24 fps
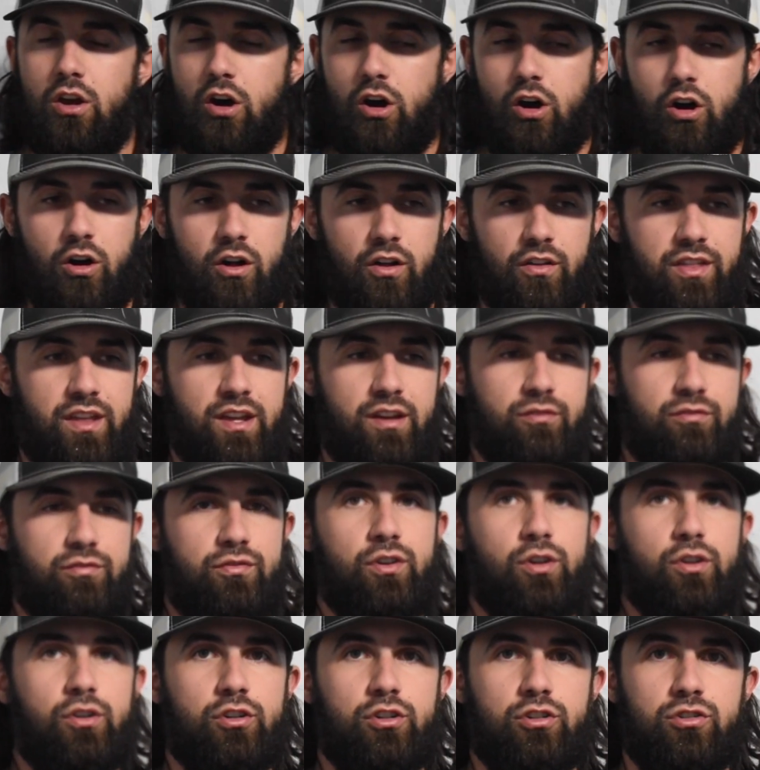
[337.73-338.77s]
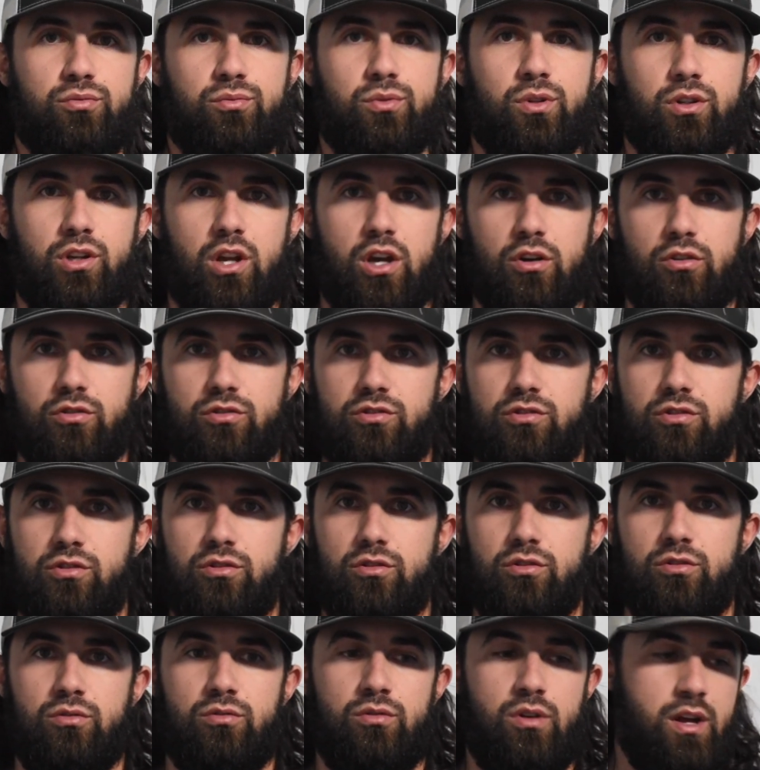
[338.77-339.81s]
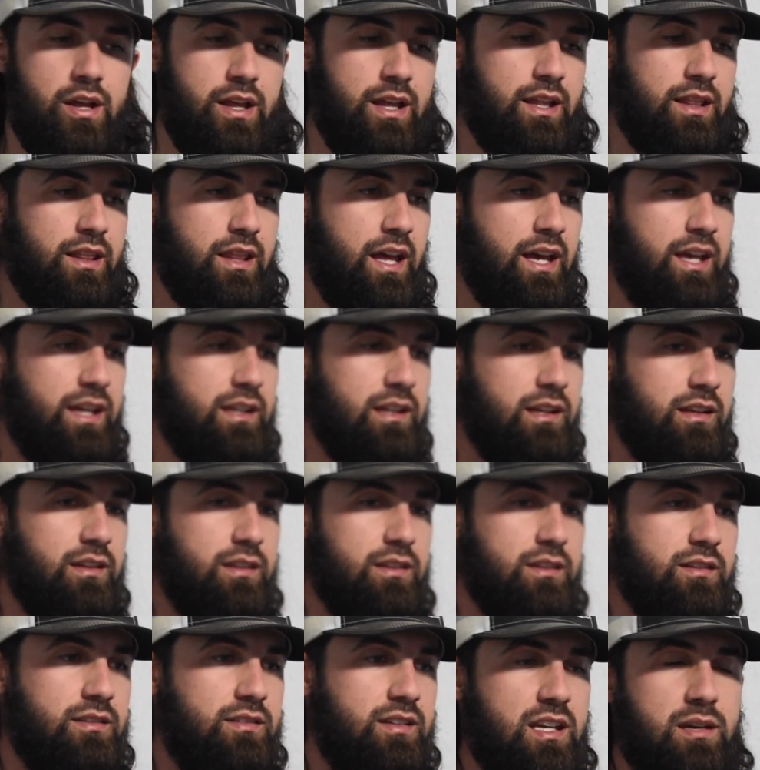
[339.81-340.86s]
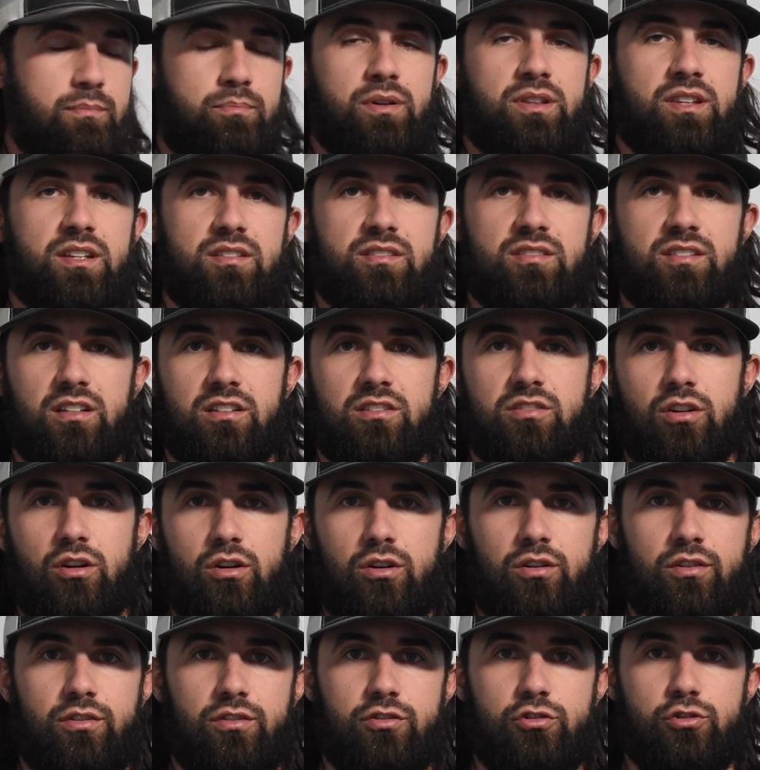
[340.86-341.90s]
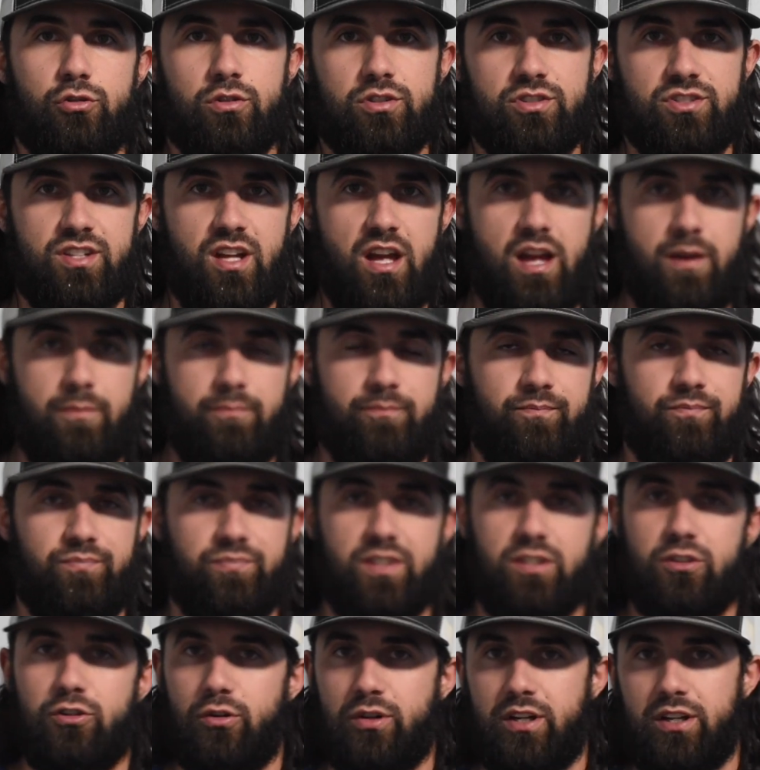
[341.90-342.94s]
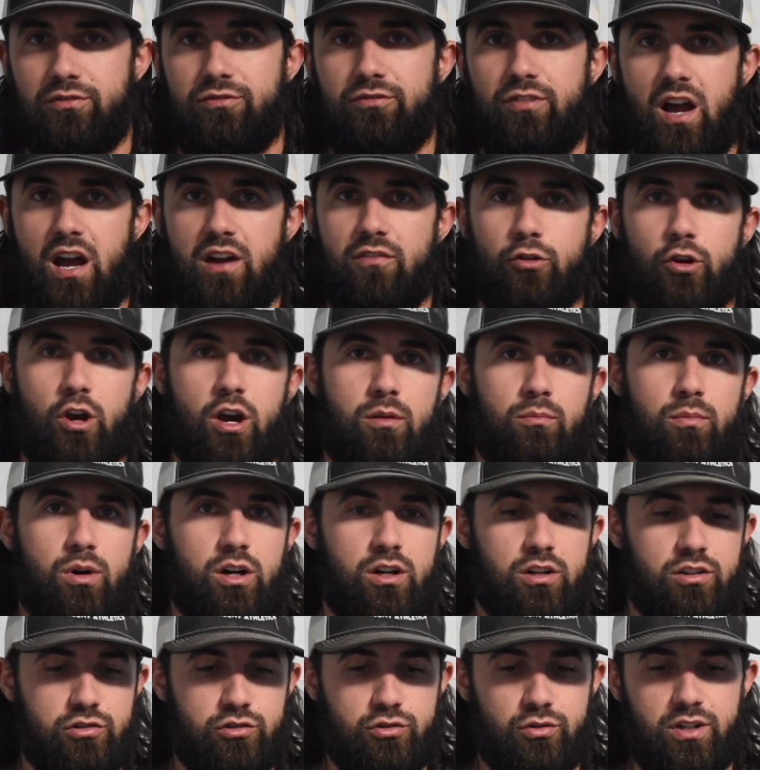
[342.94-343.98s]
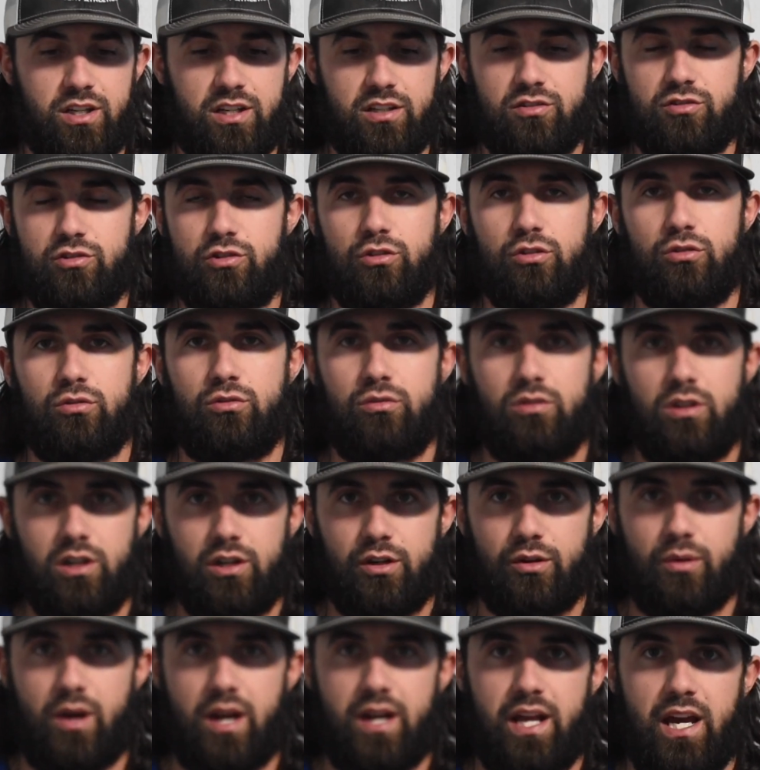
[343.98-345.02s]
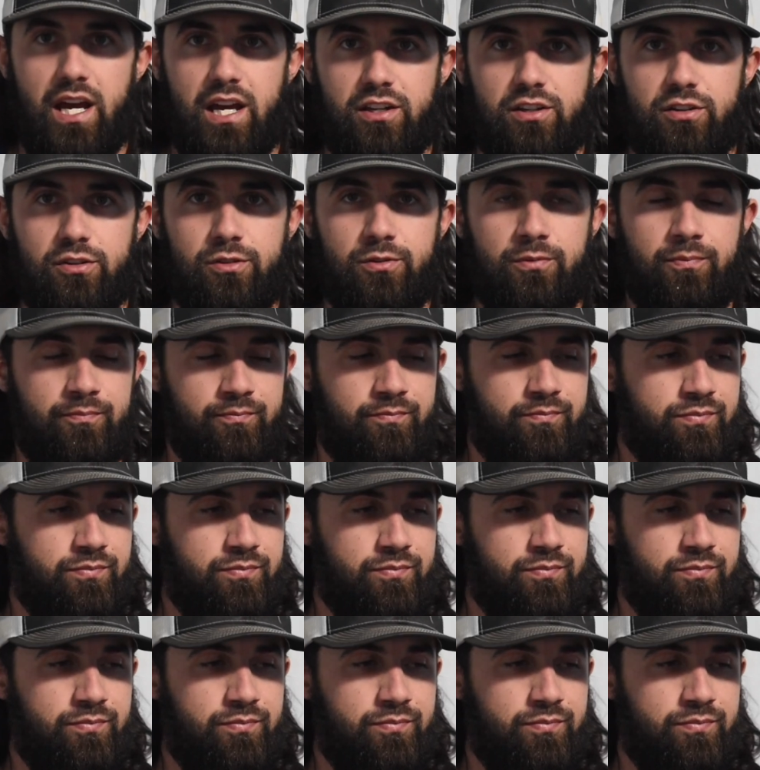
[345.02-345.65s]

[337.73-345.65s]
All the infielders will go to like deep in the 6-hole shortstop, and you'll get 5 ground balls. You'll get 2 right at you.